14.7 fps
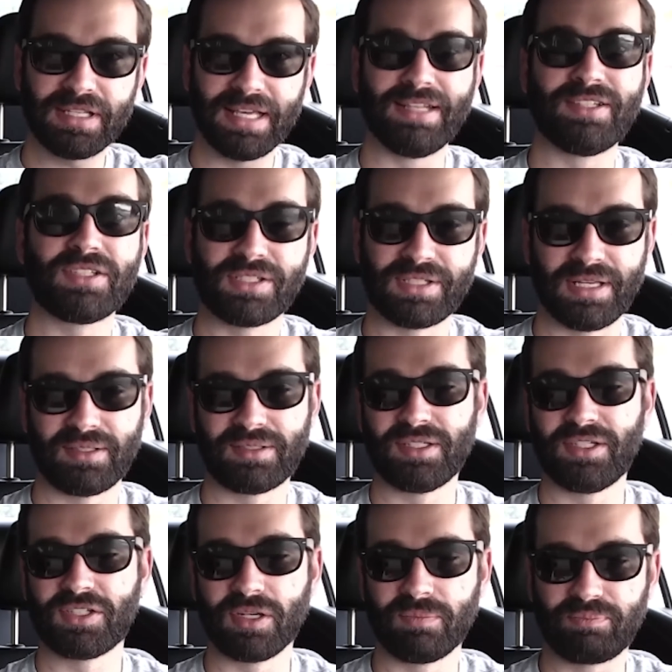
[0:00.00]
instinct,
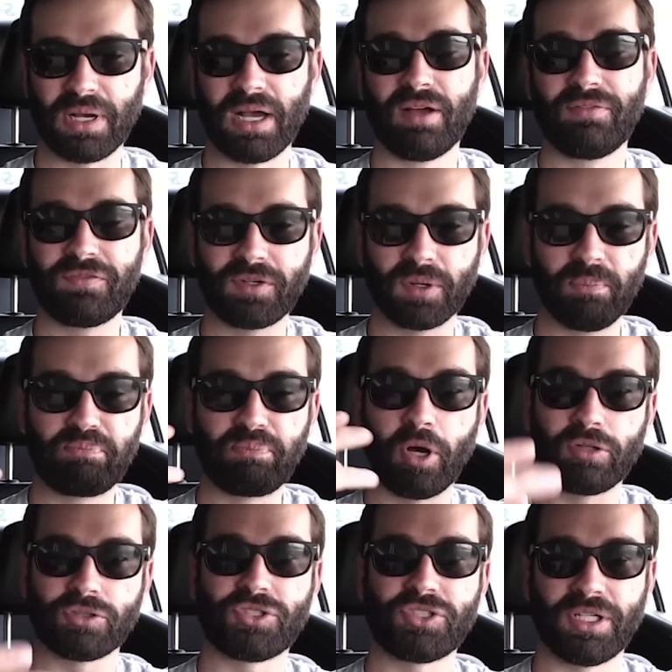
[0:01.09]
it is above
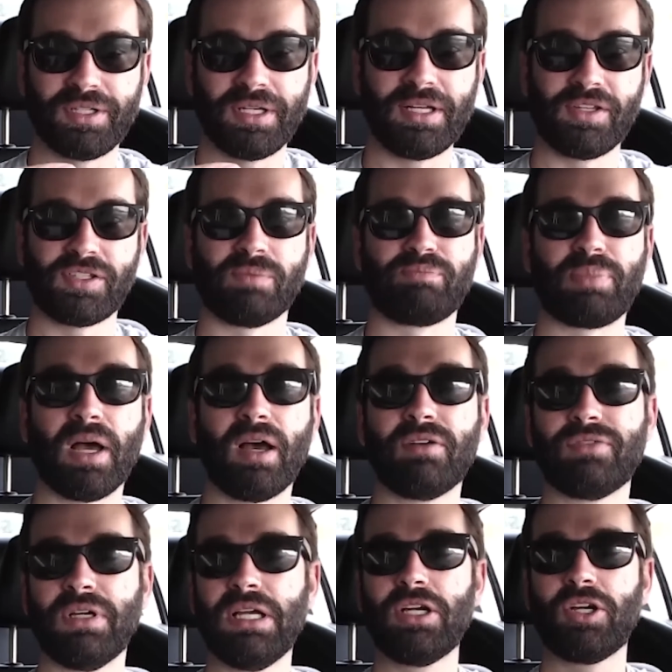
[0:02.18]
compulsion, it is
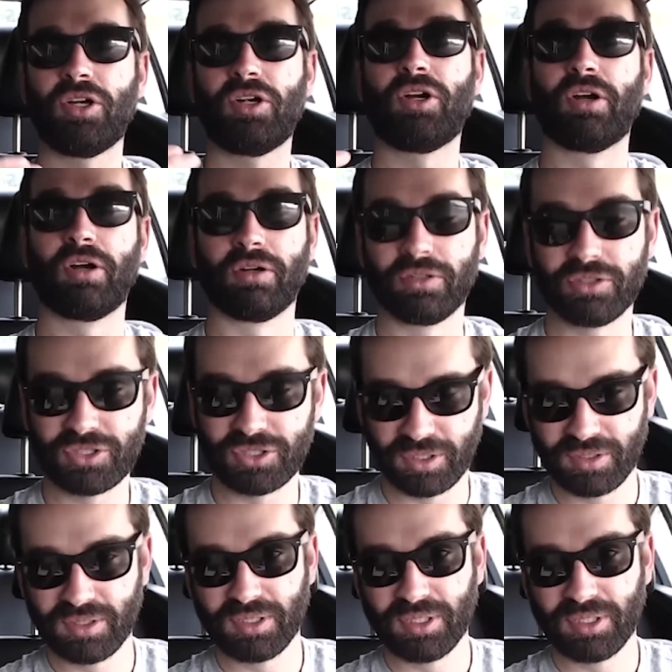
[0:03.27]
above urge.